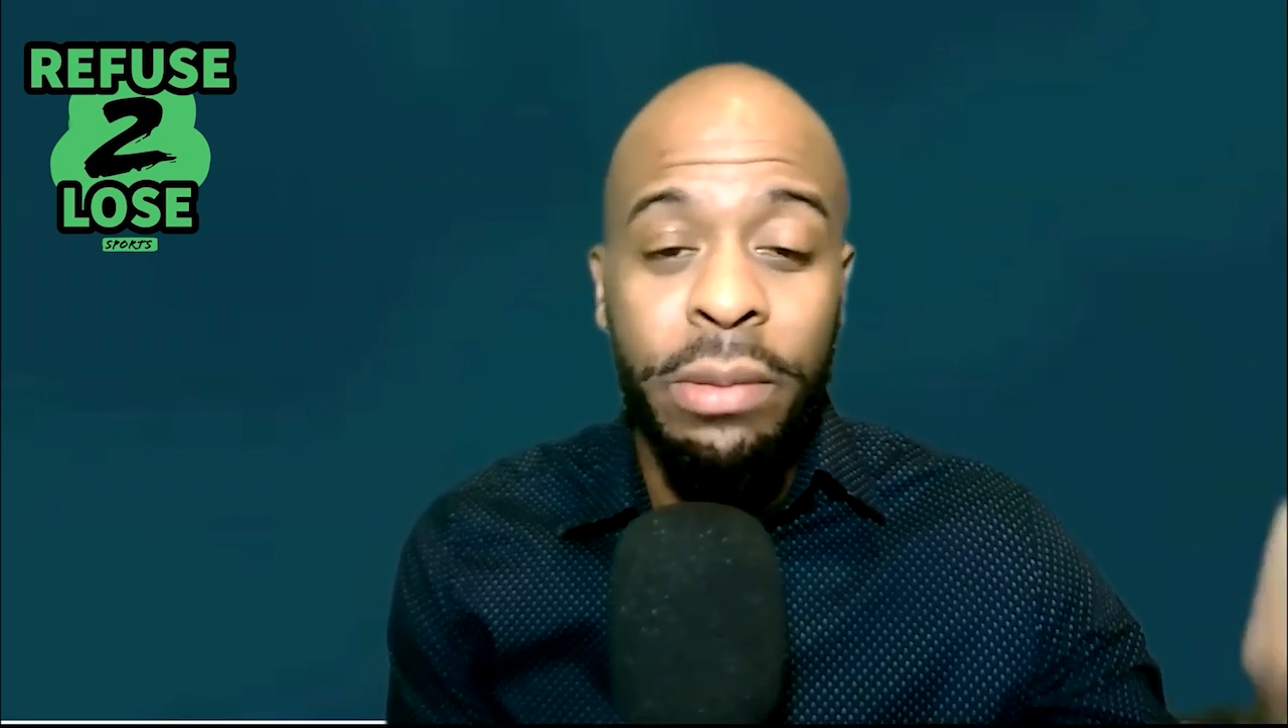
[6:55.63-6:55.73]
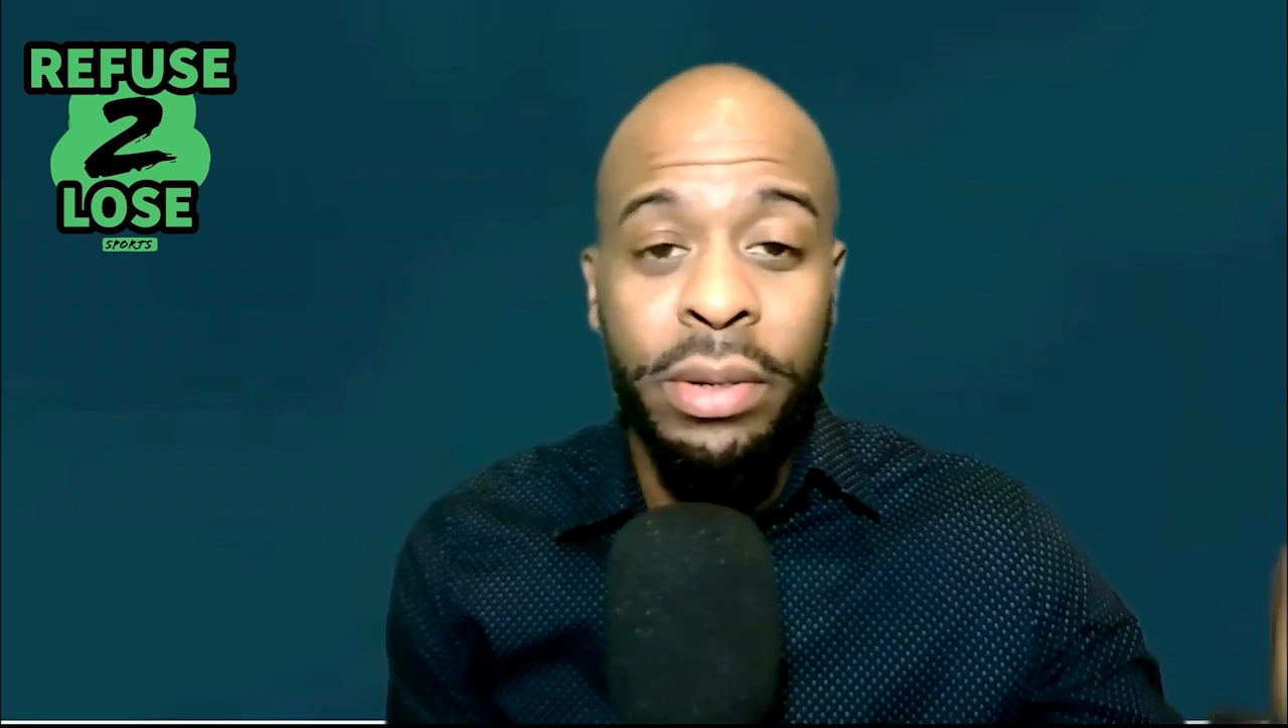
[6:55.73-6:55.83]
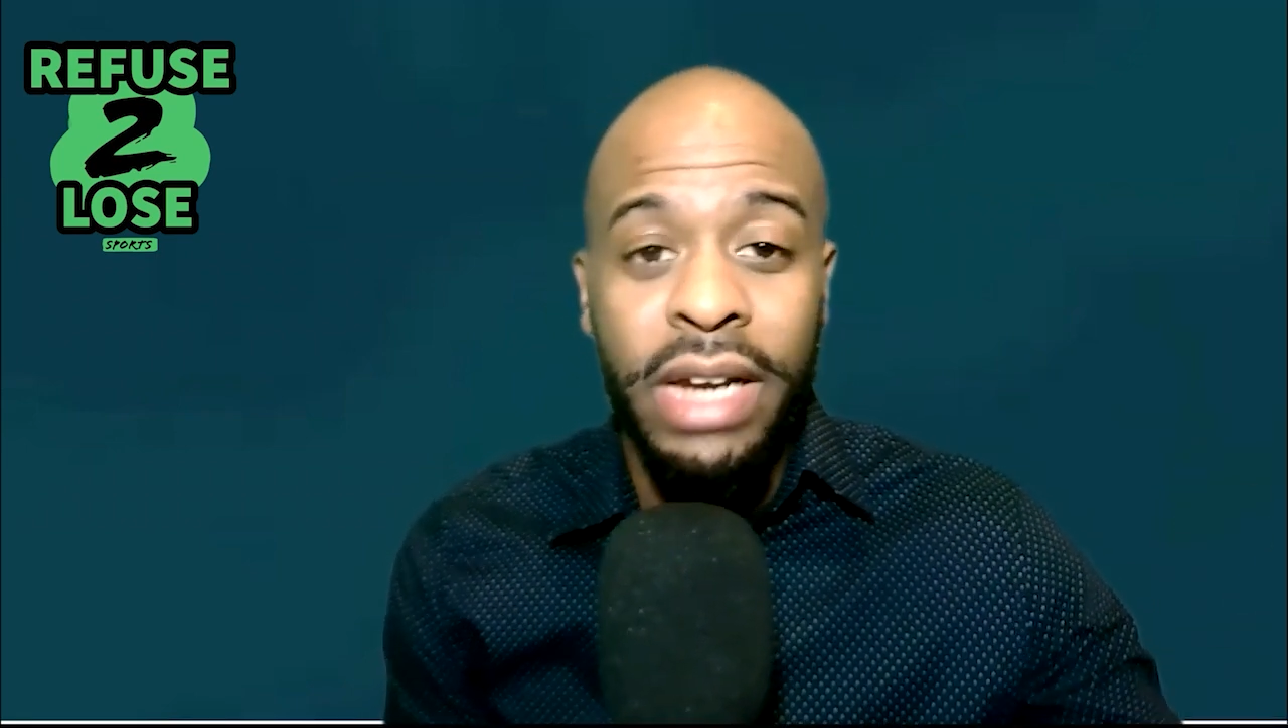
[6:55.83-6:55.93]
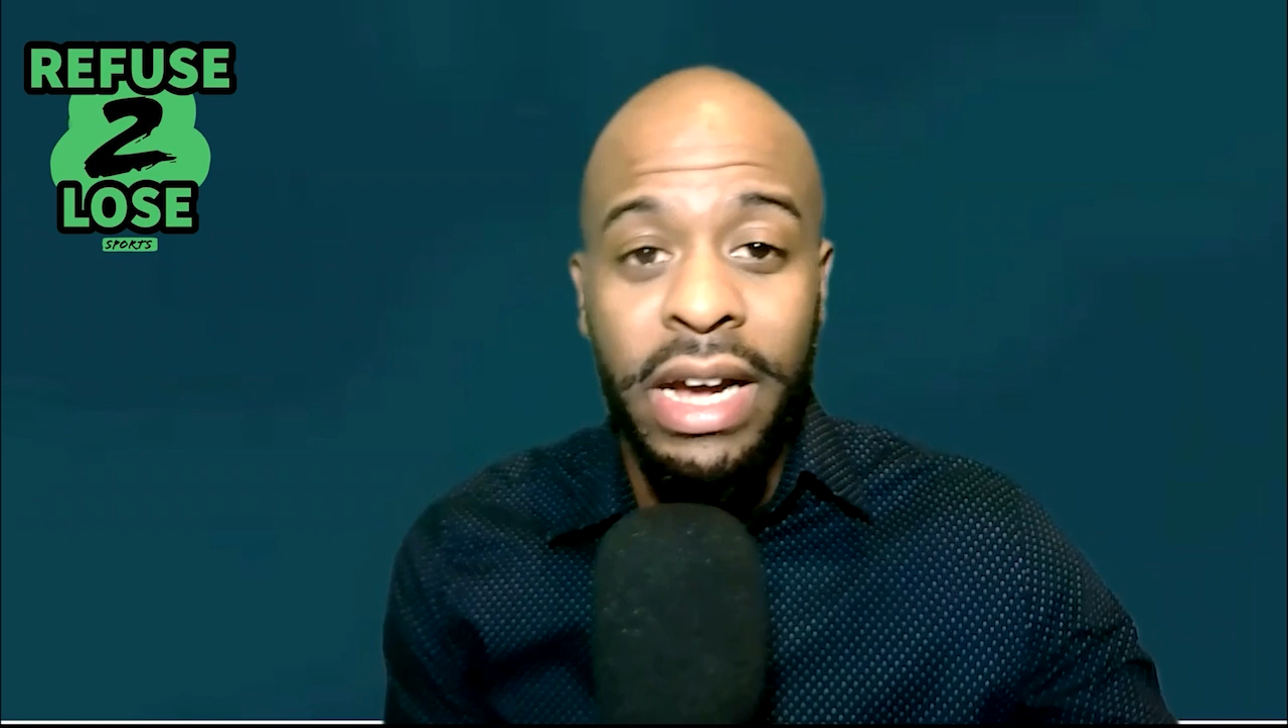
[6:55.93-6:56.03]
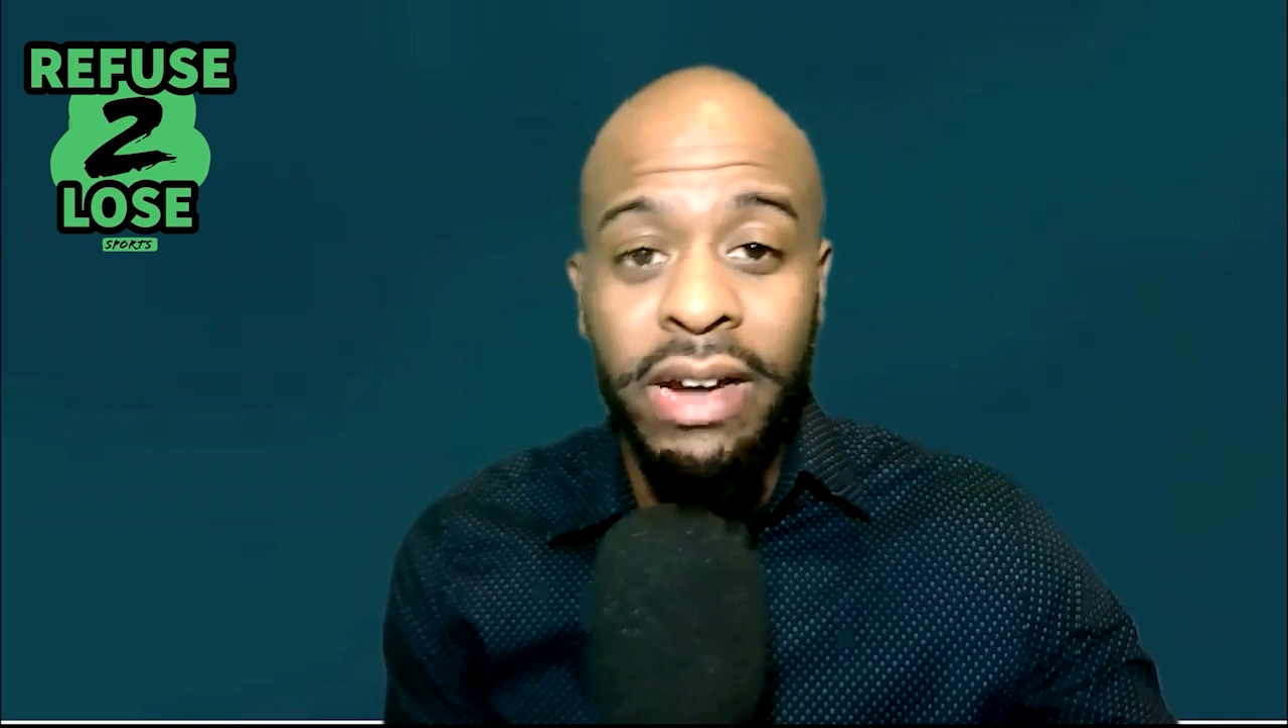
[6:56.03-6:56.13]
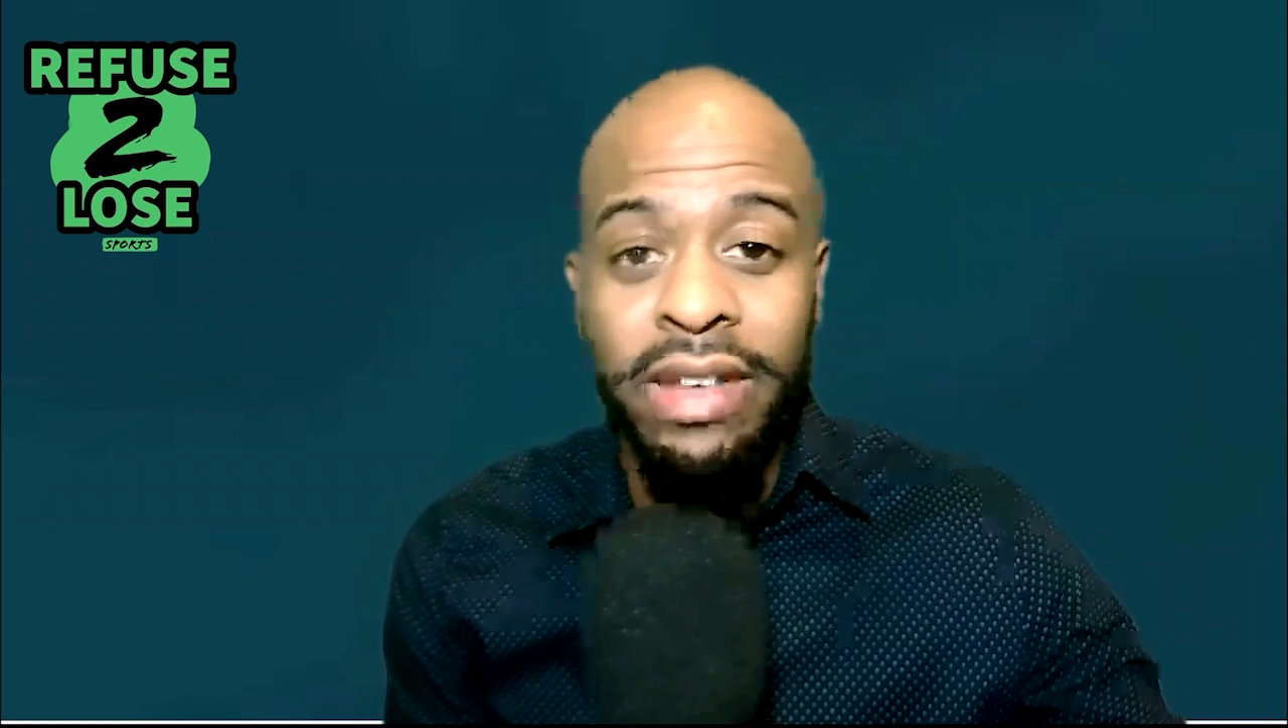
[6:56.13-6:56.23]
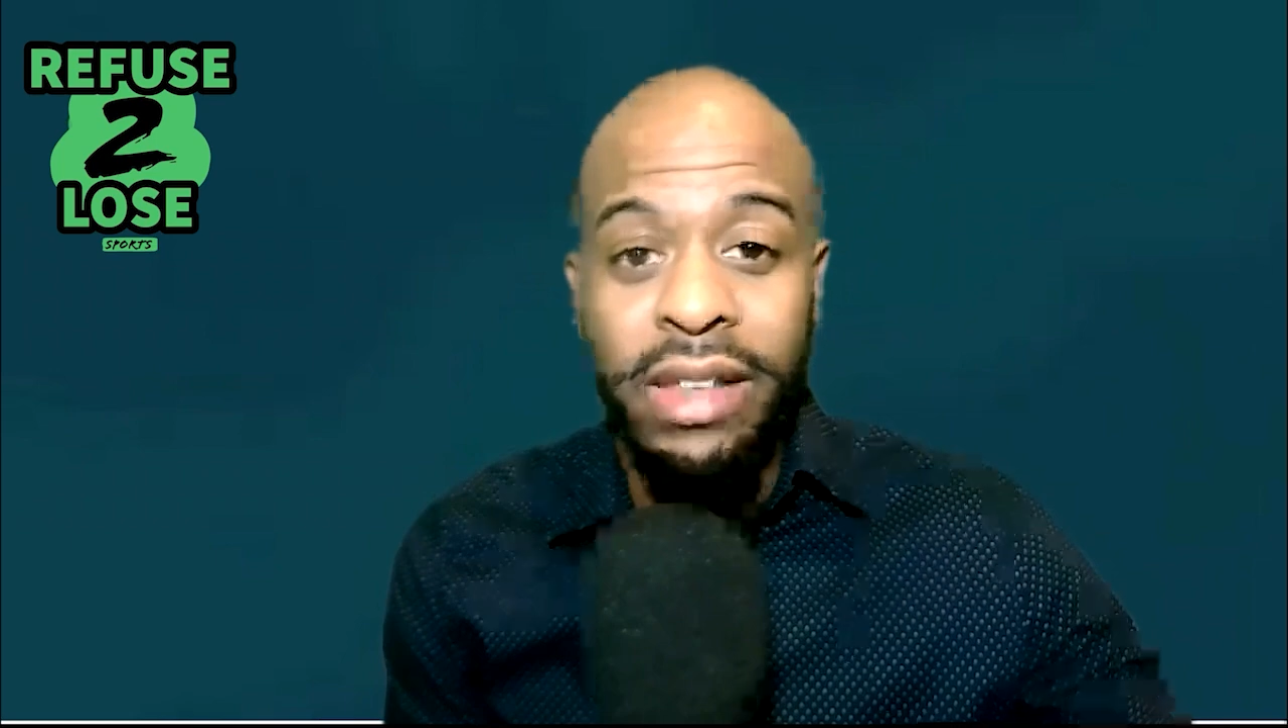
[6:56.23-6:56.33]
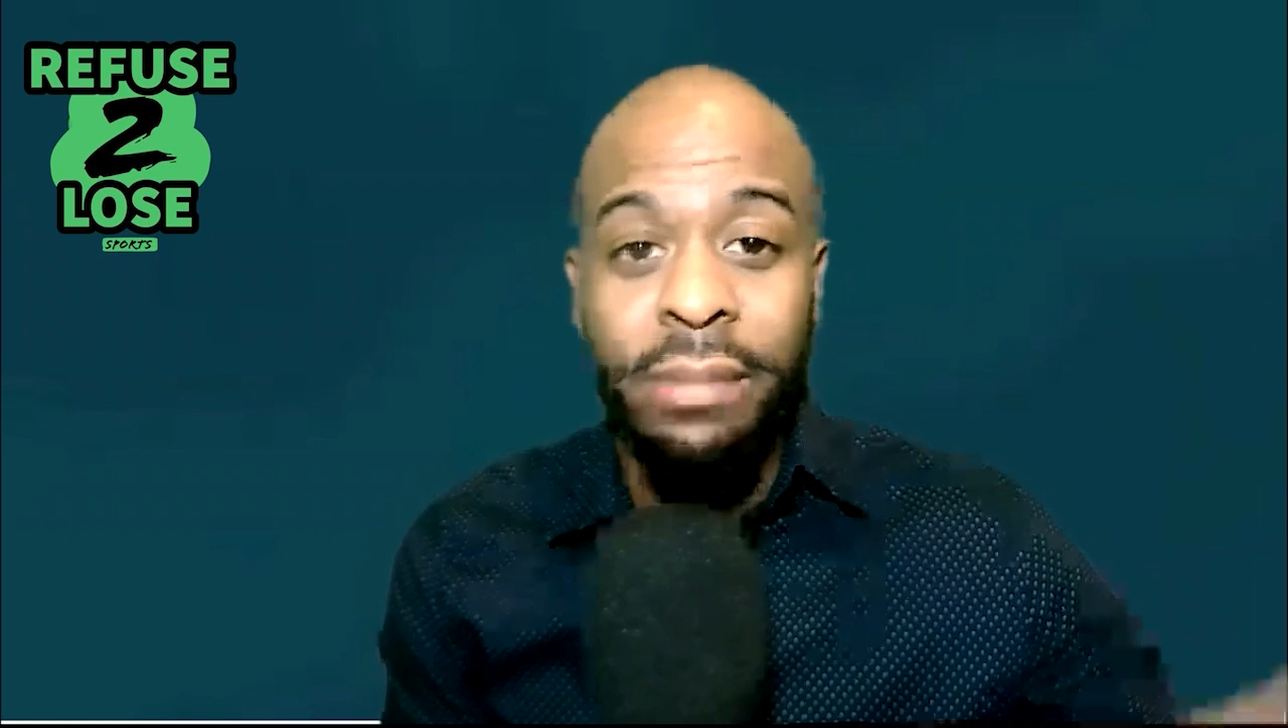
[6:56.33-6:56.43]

put out another